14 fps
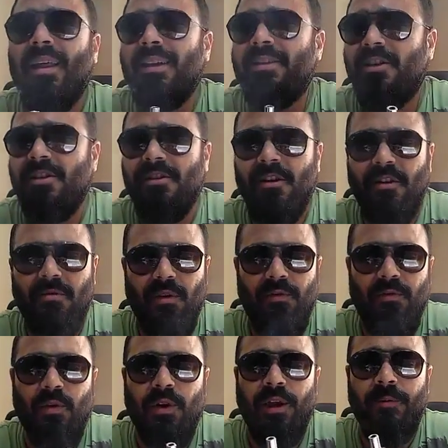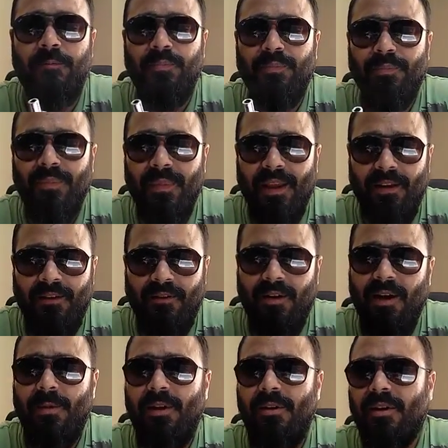And that's just at 340.
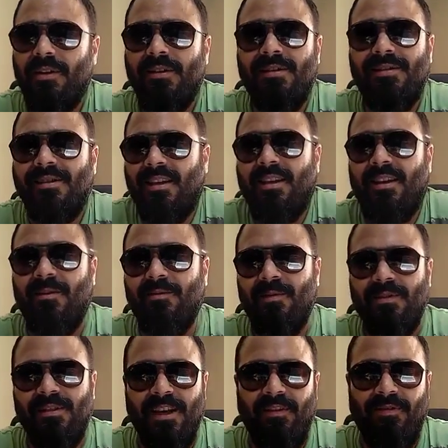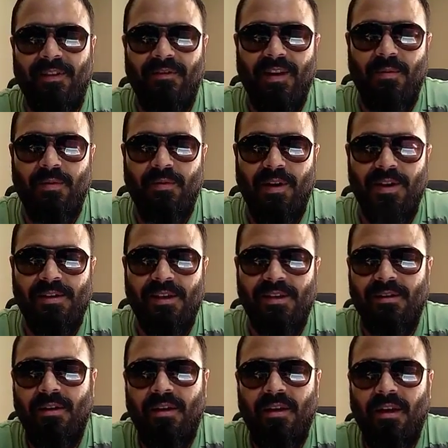Right? I mean, you could, safely vaporize
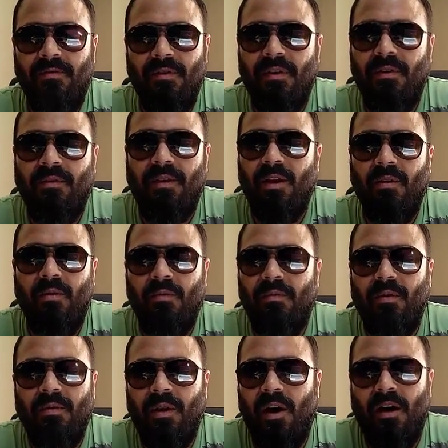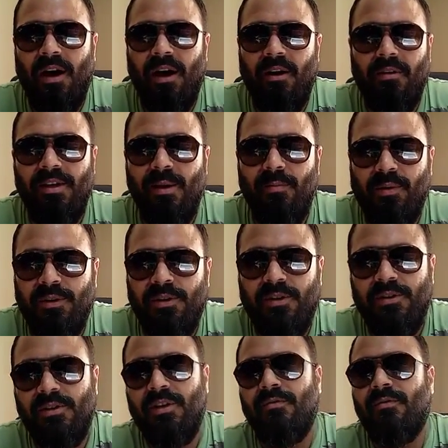this even, higher
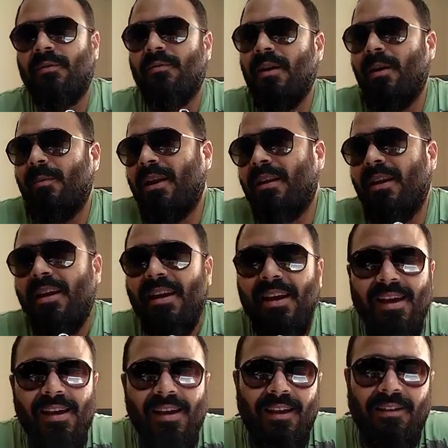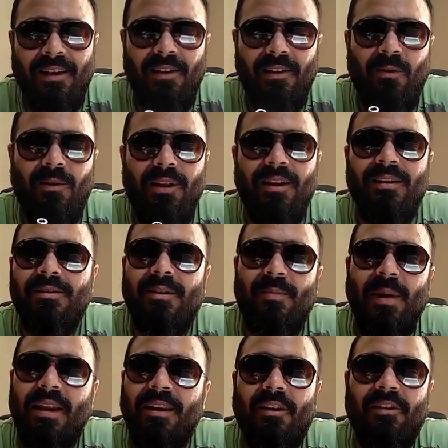temperatures, different. I mean, it all is
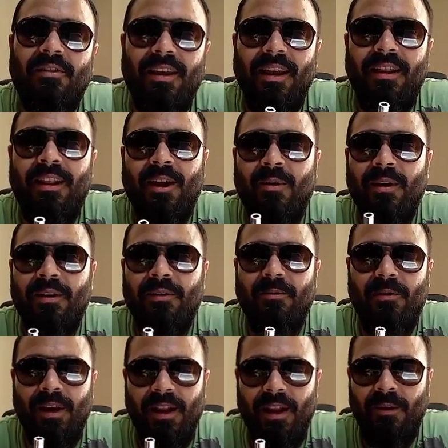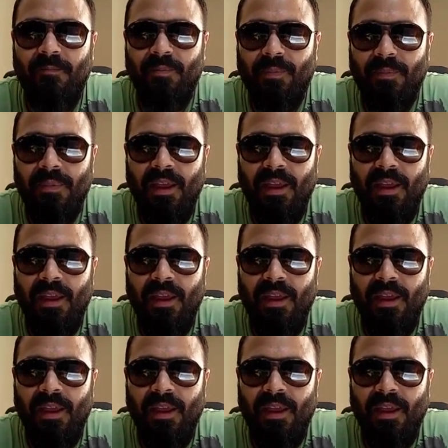depending on the liquid, really.